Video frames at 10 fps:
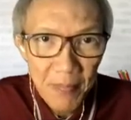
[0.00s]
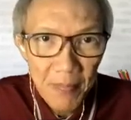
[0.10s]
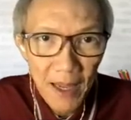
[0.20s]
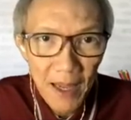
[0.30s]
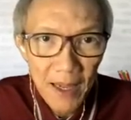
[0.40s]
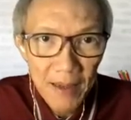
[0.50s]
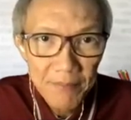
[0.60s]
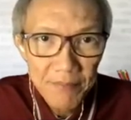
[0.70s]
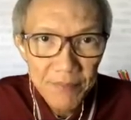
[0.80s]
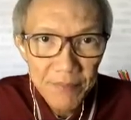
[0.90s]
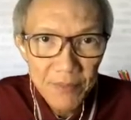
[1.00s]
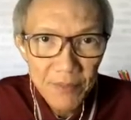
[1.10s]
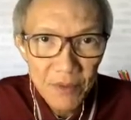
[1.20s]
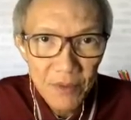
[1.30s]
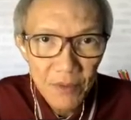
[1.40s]

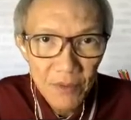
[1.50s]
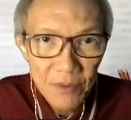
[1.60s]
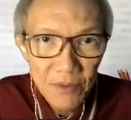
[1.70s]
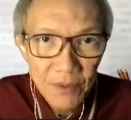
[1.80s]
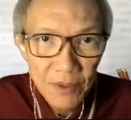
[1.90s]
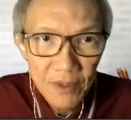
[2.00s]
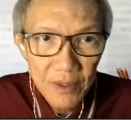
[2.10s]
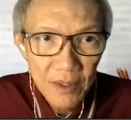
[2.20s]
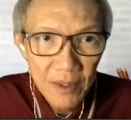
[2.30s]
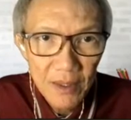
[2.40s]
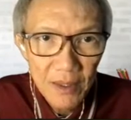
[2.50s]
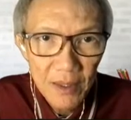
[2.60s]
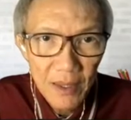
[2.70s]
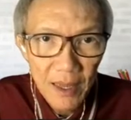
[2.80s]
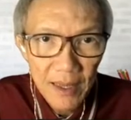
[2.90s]
Go to the
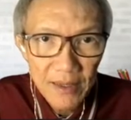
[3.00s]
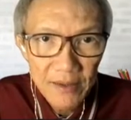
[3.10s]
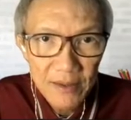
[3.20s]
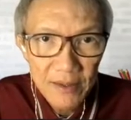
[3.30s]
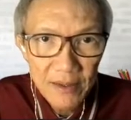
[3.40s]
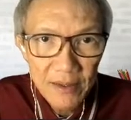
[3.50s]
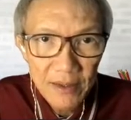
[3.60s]
editor,